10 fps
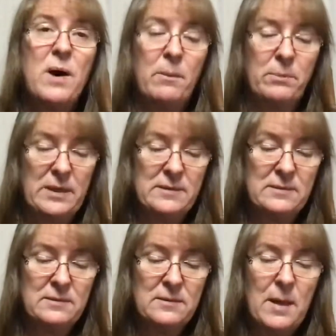puppies.
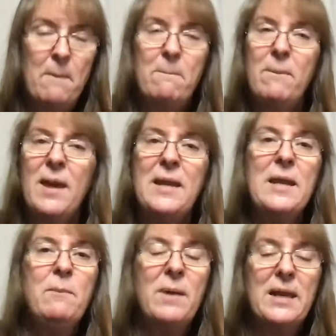
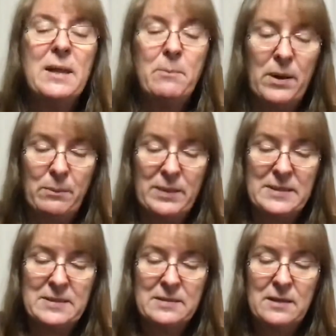Many, many puppies.